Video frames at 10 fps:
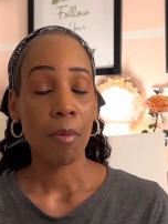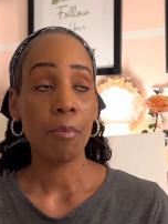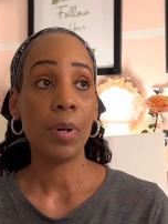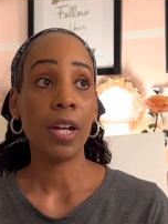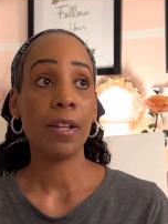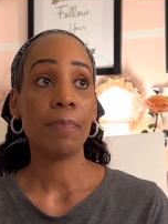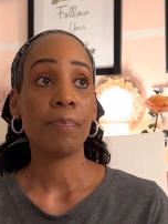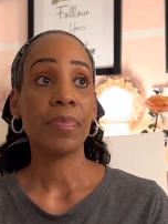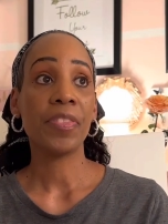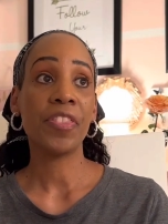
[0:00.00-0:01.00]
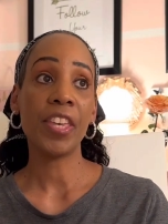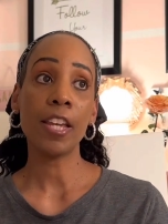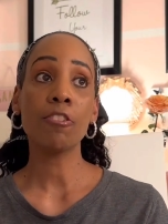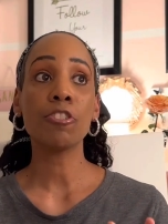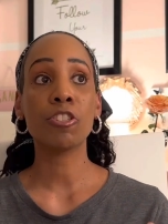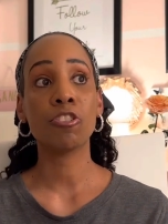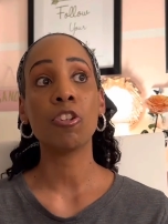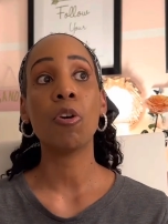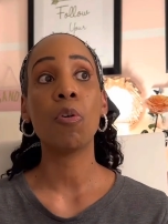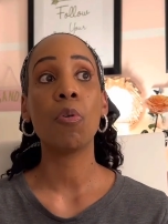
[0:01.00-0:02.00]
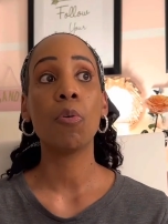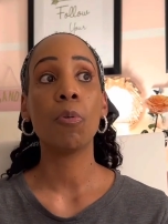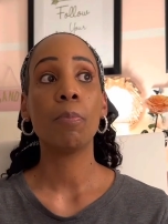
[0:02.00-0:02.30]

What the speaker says: but they're so